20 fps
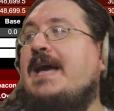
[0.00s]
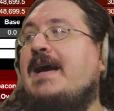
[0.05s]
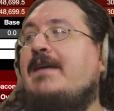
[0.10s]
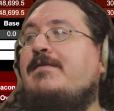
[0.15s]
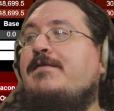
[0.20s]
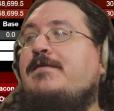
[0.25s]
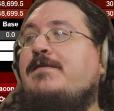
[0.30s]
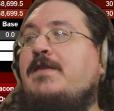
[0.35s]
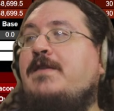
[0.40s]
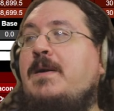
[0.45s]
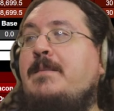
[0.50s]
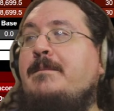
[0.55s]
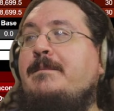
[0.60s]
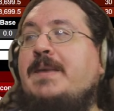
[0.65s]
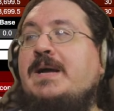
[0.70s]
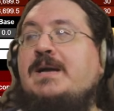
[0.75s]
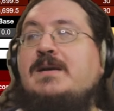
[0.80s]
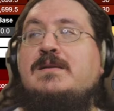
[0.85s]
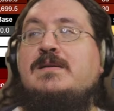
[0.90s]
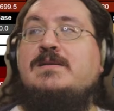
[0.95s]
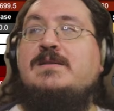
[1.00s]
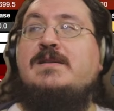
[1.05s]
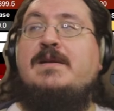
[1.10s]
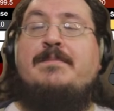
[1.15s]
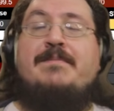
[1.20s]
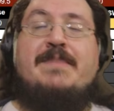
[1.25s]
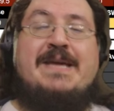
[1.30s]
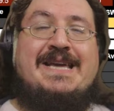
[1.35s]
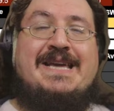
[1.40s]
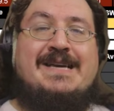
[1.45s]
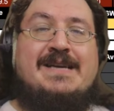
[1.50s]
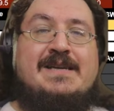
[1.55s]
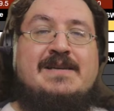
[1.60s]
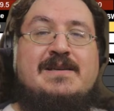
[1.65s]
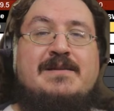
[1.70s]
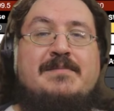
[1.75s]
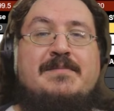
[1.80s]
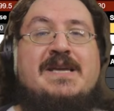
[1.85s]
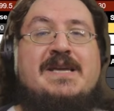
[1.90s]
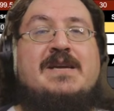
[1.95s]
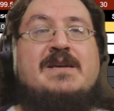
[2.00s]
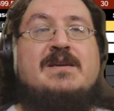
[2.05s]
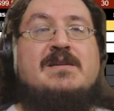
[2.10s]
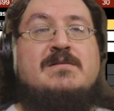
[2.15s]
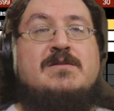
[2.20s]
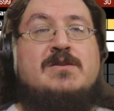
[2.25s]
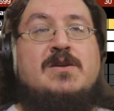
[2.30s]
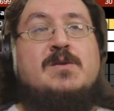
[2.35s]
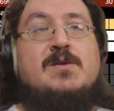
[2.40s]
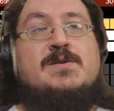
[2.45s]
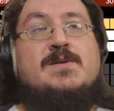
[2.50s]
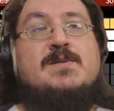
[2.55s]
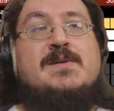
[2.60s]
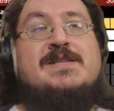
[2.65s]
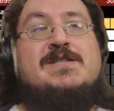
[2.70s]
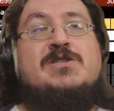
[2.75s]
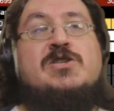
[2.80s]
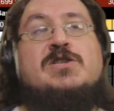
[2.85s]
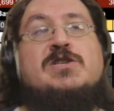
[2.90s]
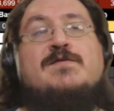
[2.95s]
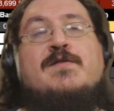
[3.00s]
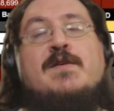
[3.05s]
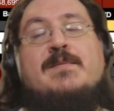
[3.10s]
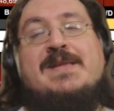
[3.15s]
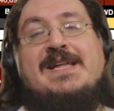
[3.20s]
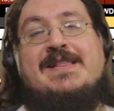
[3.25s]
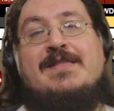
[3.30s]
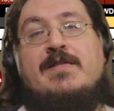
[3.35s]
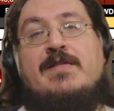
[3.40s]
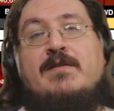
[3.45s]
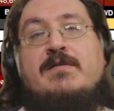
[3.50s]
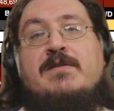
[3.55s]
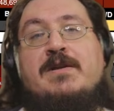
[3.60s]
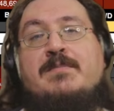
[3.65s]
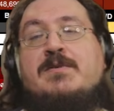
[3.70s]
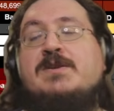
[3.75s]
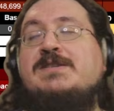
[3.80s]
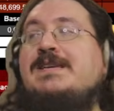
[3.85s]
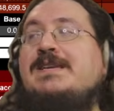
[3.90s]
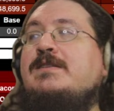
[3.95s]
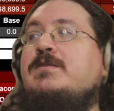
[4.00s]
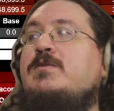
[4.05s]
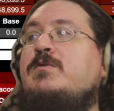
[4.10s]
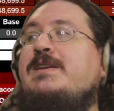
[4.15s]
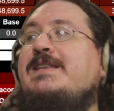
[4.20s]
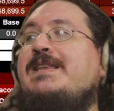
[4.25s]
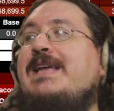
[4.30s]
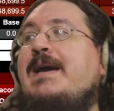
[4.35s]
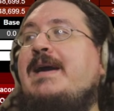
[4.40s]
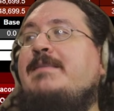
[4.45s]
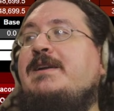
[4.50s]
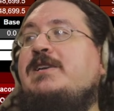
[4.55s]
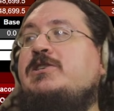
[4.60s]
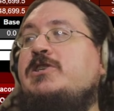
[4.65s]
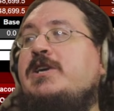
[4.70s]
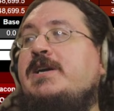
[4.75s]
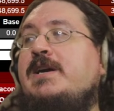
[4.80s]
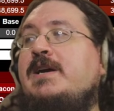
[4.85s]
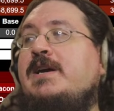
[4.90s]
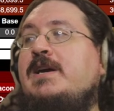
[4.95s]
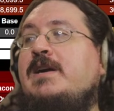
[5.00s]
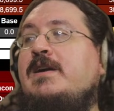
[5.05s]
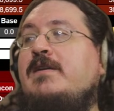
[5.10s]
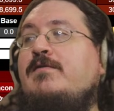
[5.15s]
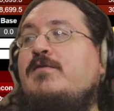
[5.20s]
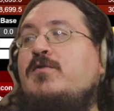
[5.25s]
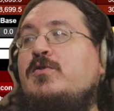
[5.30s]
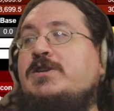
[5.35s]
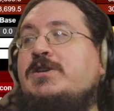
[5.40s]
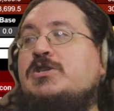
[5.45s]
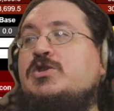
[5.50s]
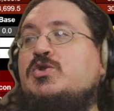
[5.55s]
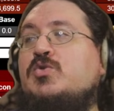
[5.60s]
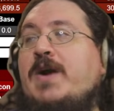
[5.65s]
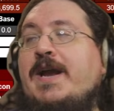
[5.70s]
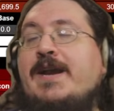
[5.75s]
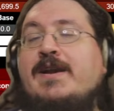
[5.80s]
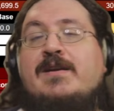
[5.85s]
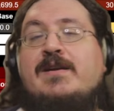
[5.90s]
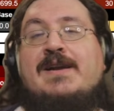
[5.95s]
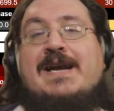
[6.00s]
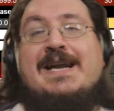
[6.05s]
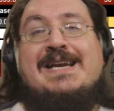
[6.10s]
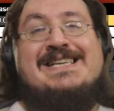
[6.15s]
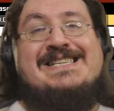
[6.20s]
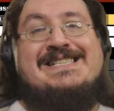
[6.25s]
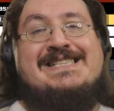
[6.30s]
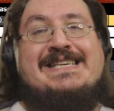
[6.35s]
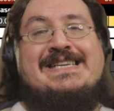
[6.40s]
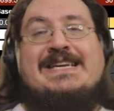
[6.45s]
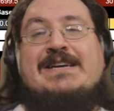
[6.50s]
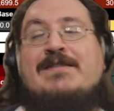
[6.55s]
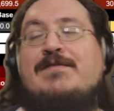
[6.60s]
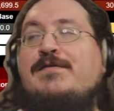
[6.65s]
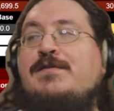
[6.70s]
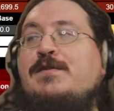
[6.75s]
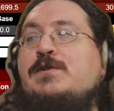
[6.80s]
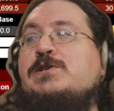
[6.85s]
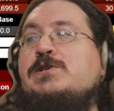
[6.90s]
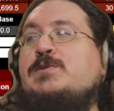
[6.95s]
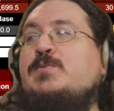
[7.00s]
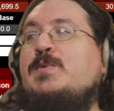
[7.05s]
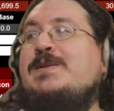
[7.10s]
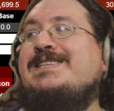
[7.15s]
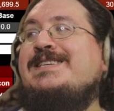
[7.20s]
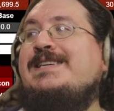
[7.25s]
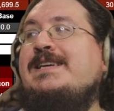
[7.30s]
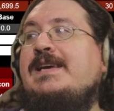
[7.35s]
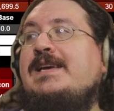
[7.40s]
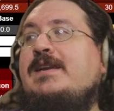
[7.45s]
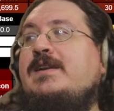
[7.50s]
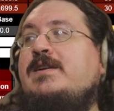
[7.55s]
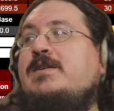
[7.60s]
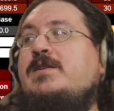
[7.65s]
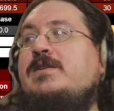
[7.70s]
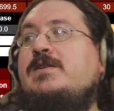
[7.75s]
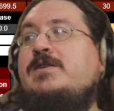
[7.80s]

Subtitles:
from the beacon being close to us, just from that 30% crit damage, for the striker, at least here first with killer